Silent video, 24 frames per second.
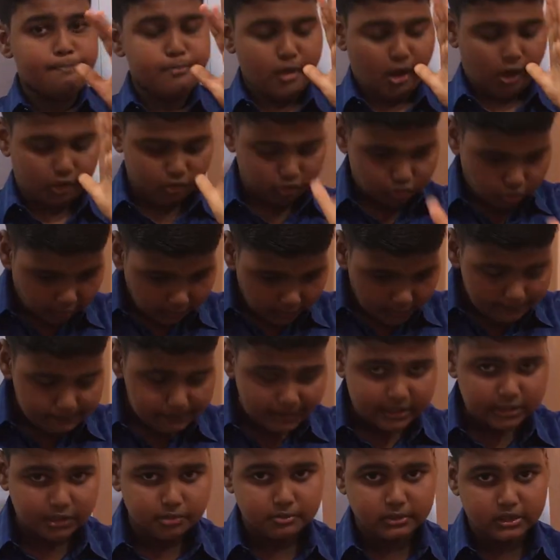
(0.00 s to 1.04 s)
A
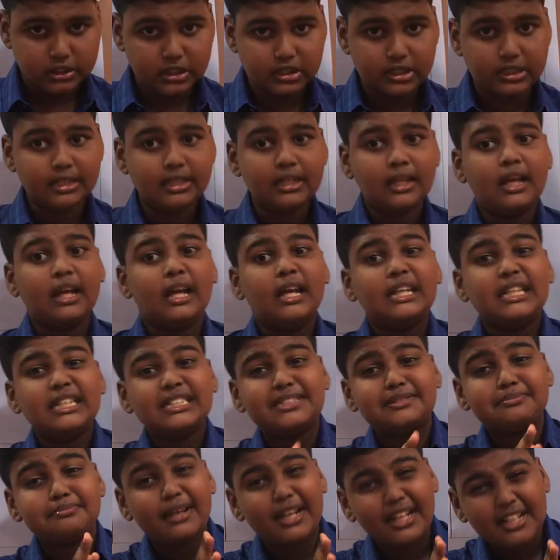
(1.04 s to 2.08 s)
complex machine
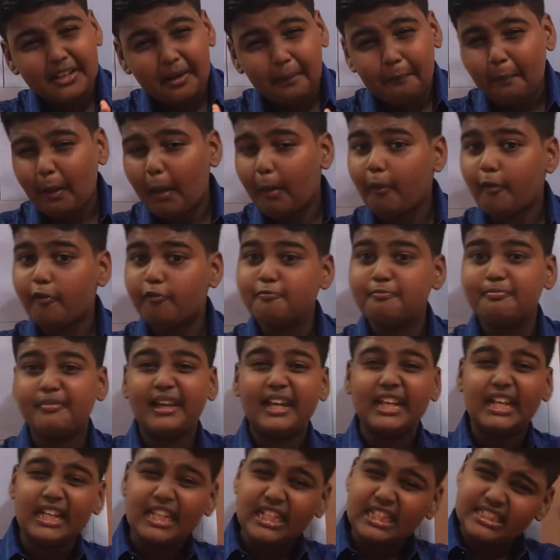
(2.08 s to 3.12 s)
is made up of
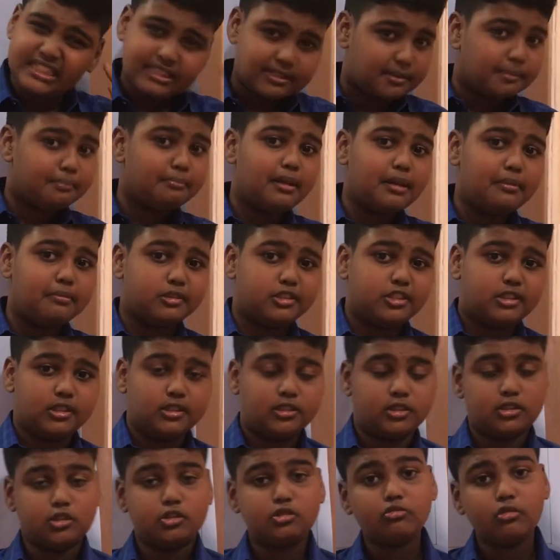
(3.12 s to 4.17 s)
many simple
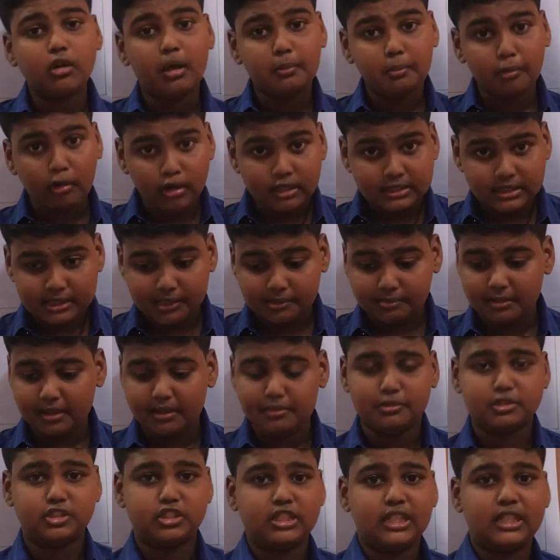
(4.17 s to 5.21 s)
machines to a more simple
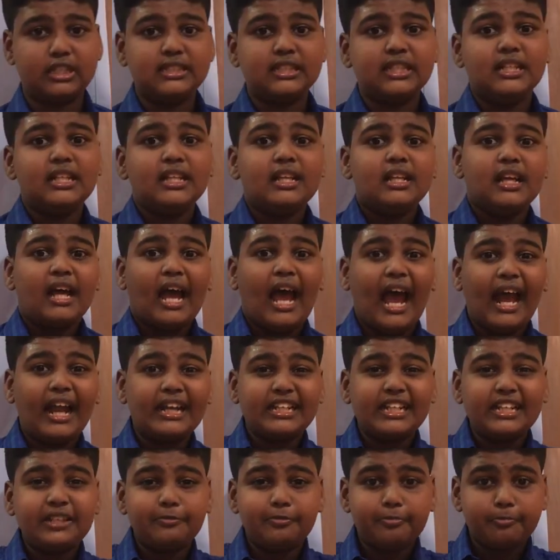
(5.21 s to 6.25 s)
machine, and
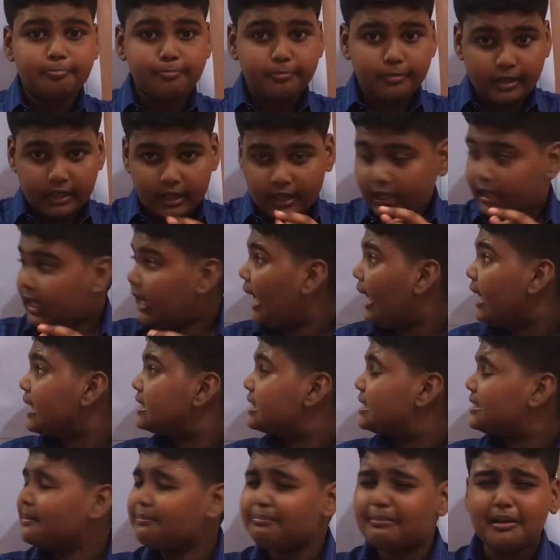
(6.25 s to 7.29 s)
as
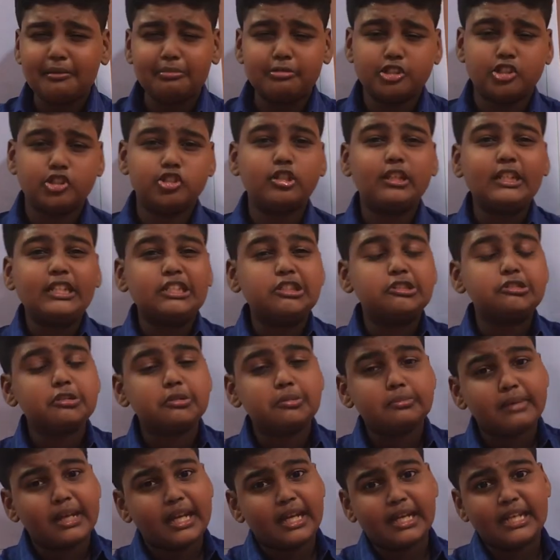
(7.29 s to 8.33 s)
simple machine
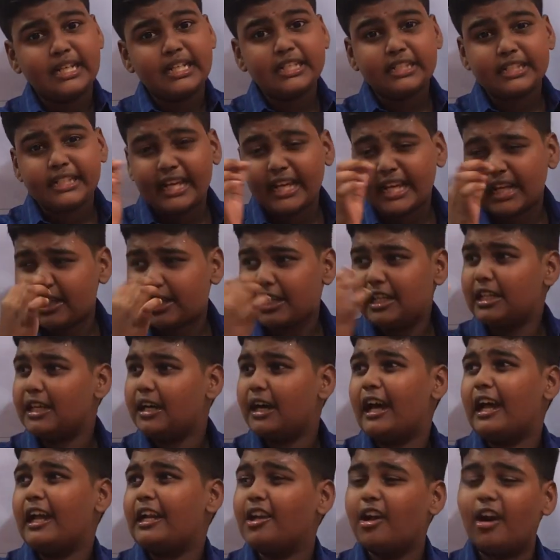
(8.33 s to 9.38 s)
it take
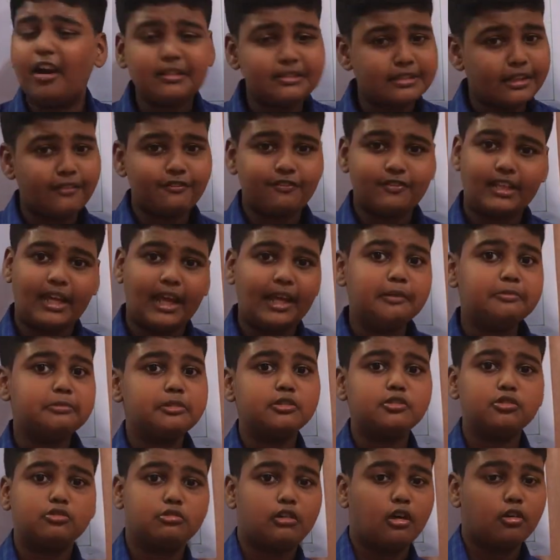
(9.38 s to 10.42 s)
a lot of time to
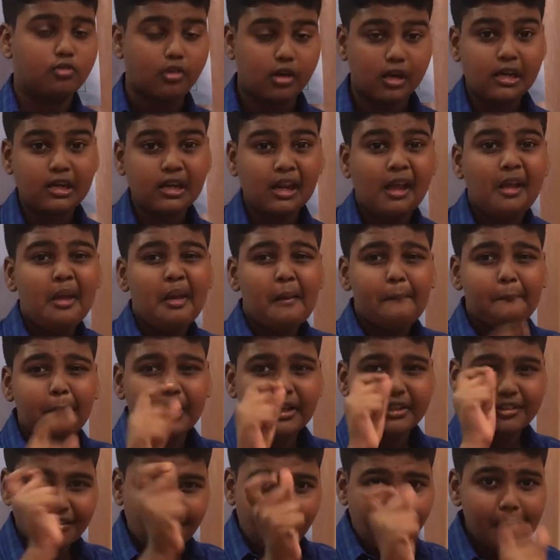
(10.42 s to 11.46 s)
do a work, but
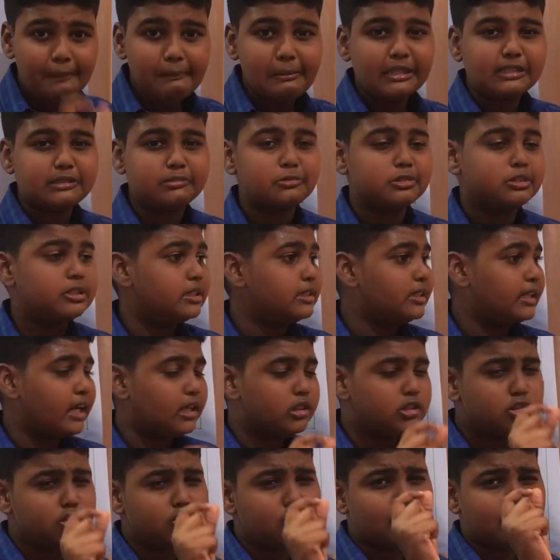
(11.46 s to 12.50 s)
complex machine can
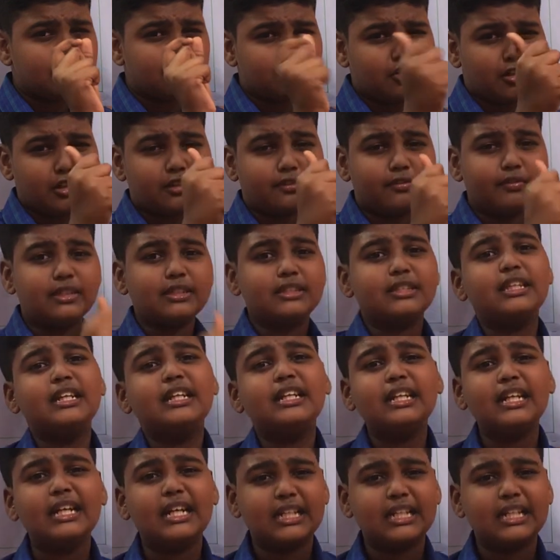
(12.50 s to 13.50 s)
do it within